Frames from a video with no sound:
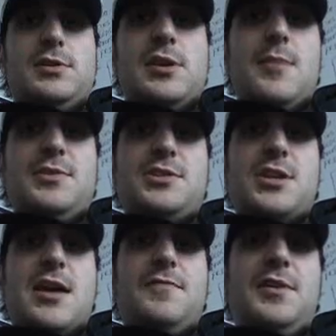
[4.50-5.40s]
What's up? It's
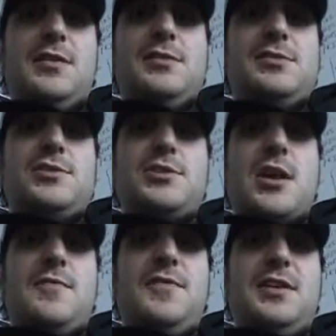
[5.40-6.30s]
Shaffee, and this is
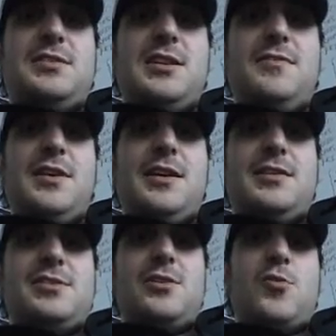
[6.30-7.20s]
Shaffee TV.
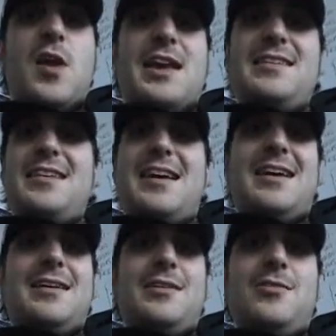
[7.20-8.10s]
It's a great
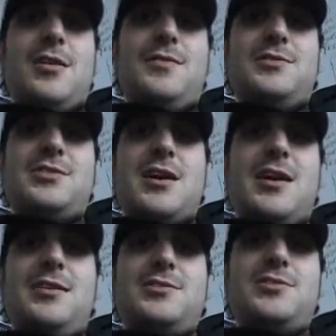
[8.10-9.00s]
day here on The
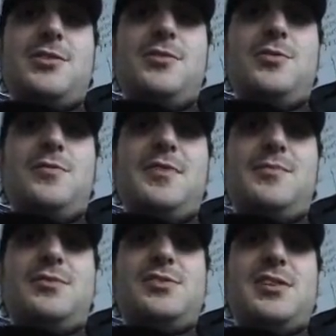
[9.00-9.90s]
Giant Show,
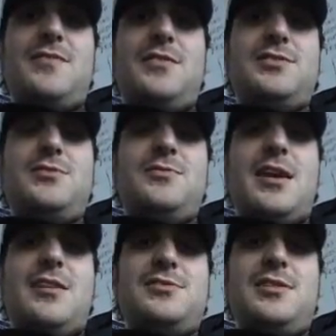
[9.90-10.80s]
November 7th,
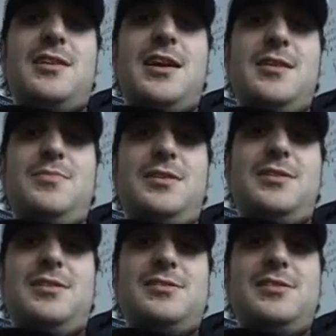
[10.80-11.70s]
2008,
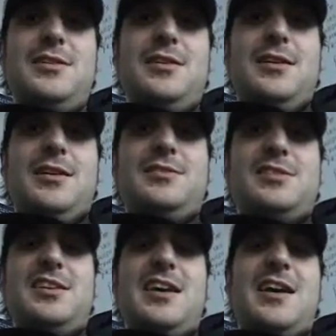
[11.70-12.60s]
because
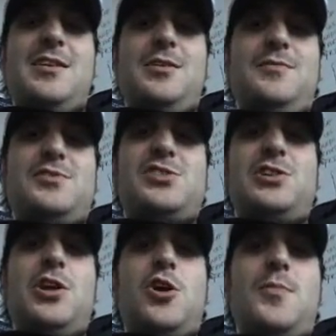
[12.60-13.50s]
it's the end of
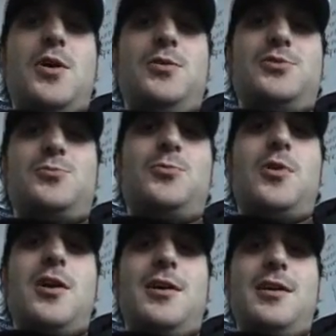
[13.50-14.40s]
Slomo's
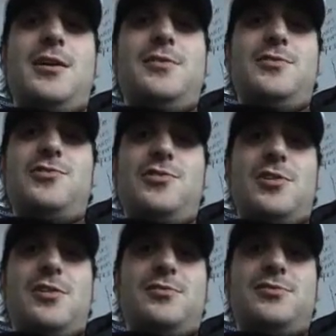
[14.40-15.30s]
run on the
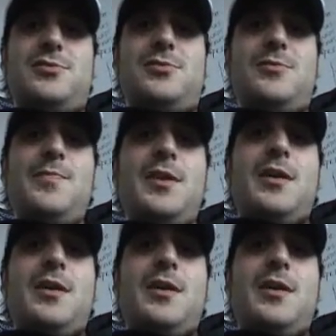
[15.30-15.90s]
show. So